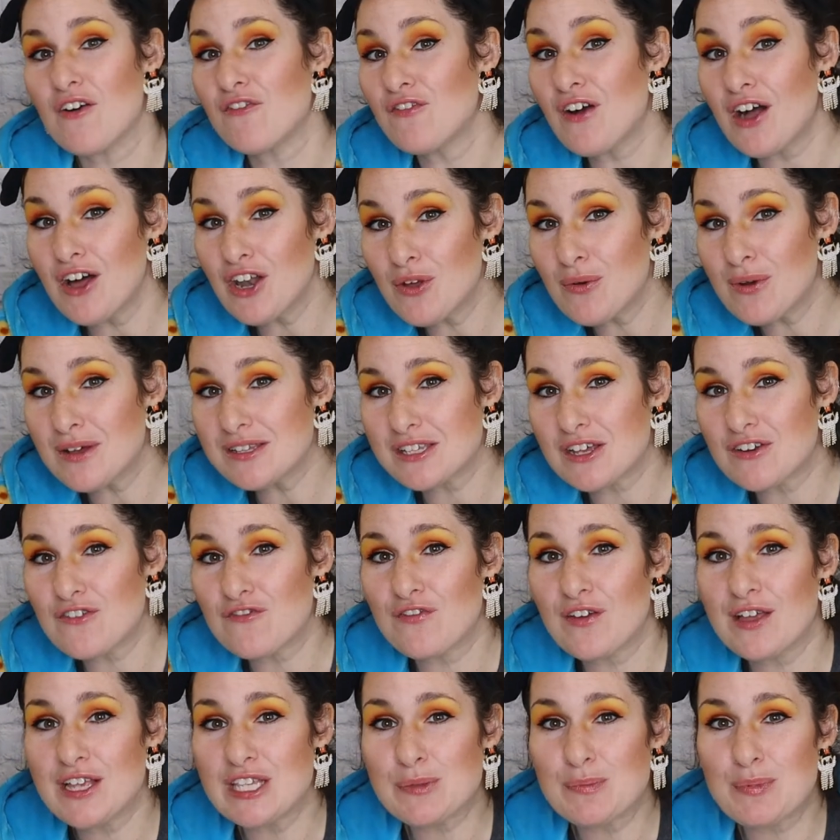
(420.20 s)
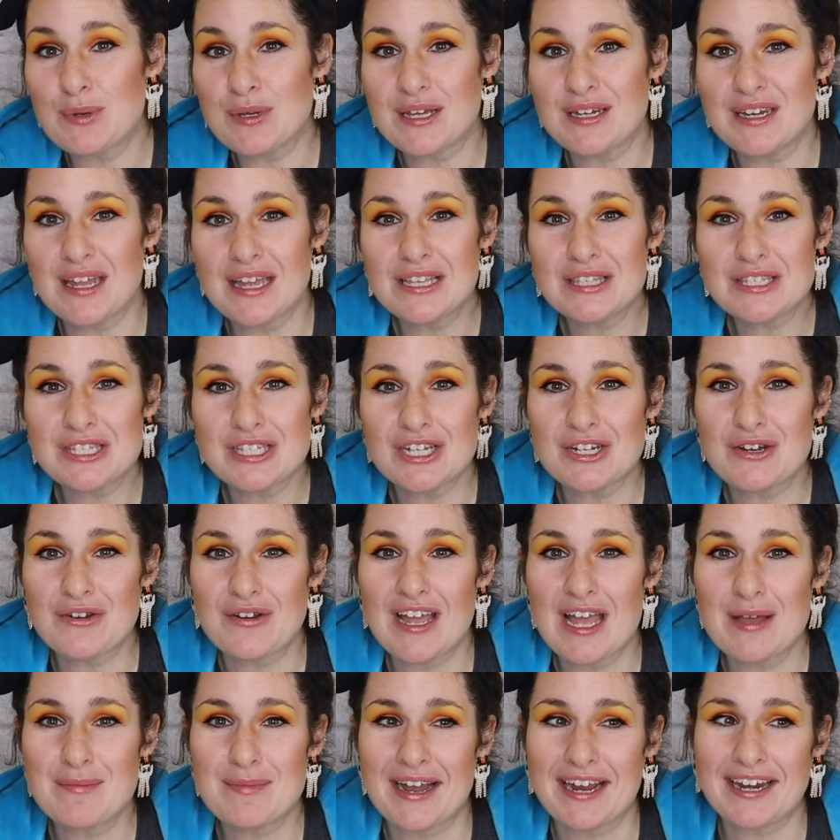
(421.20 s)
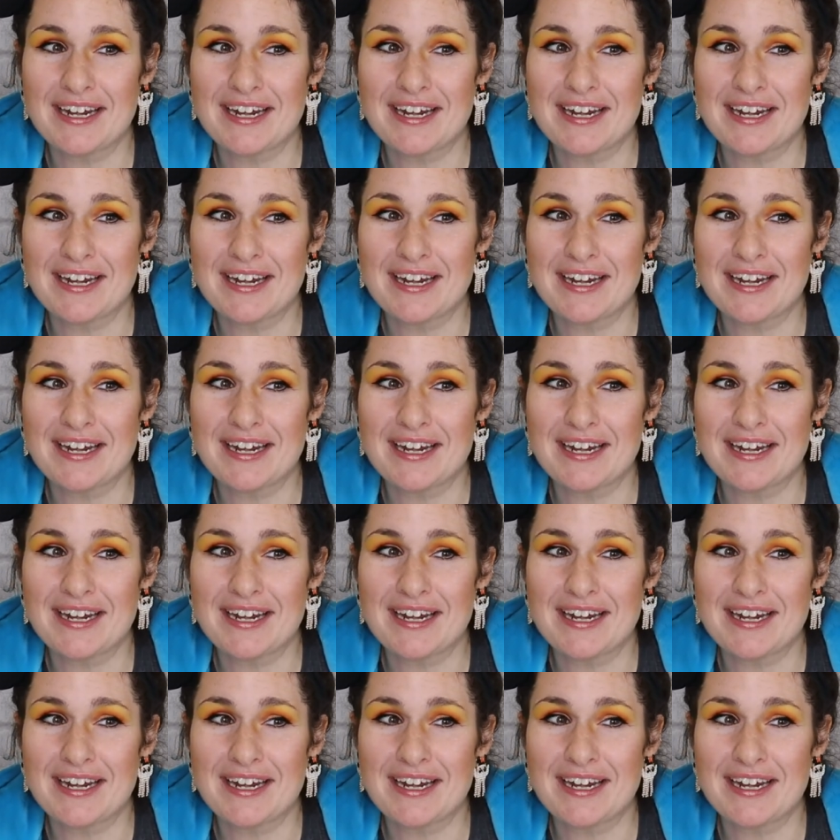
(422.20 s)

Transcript: Follow us on Facebook and Instagram.